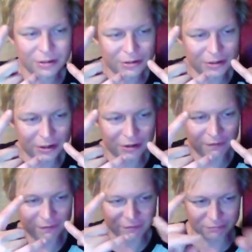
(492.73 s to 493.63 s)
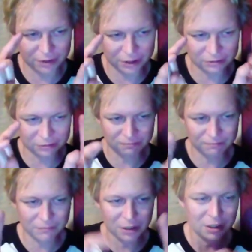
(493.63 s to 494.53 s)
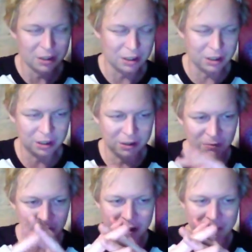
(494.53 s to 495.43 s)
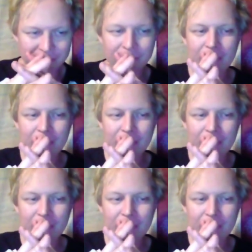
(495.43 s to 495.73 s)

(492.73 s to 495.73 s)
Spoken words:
son of Michael. Anyway,